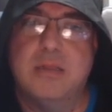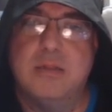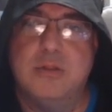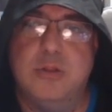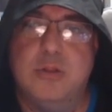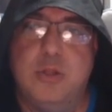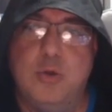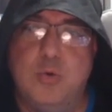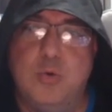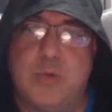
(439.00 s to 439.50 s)

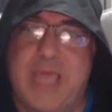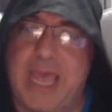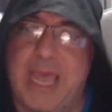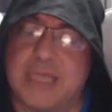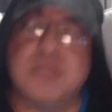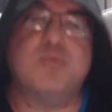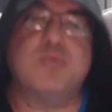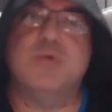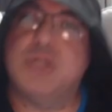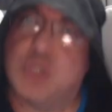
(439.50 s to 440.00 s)
Luke
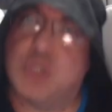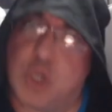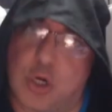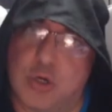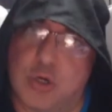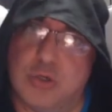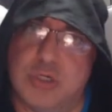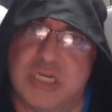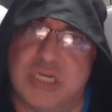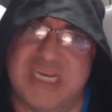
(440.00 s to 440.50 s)
has
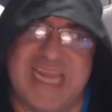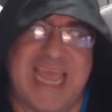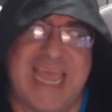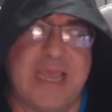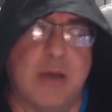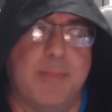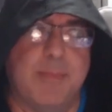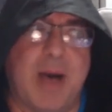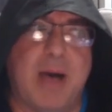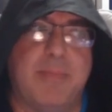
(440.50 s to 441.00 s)
returned to
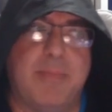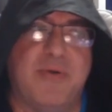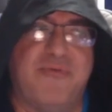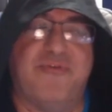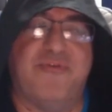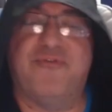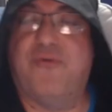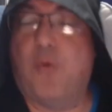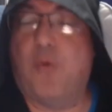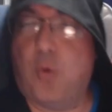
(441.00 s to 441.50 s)
Dagobah
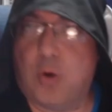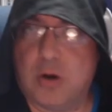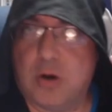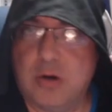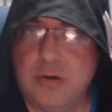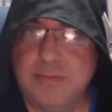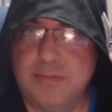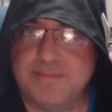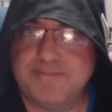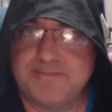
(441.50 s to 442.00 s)

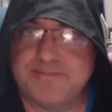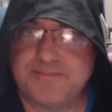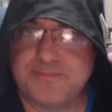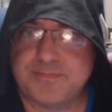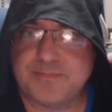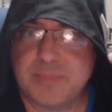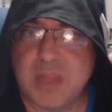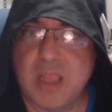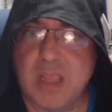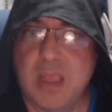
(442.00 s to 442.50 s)
before,
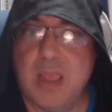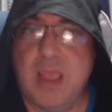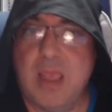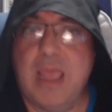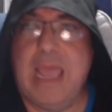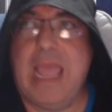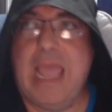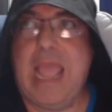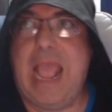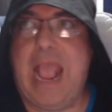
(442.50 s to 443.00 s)

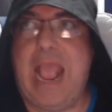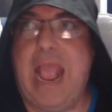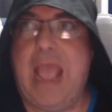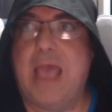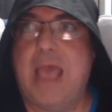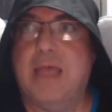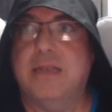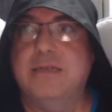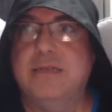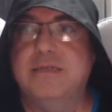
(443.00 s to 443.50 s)

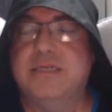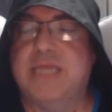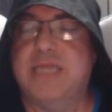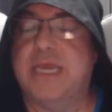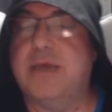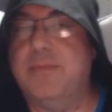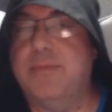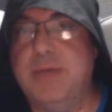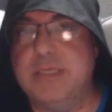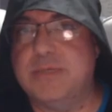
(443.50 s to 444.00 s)
and
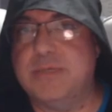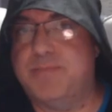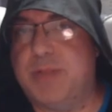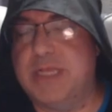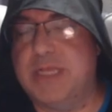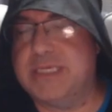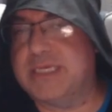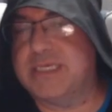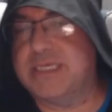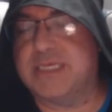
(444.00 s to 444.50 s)
Dagobah is a
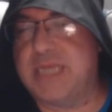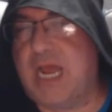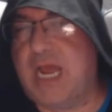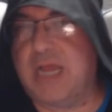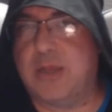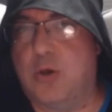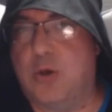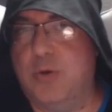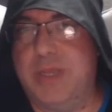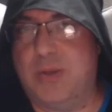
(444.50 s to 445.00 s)
place that's
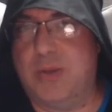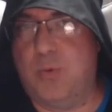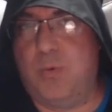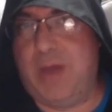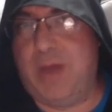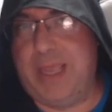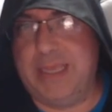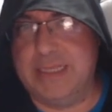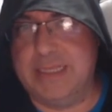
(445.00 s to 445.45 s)
not going away.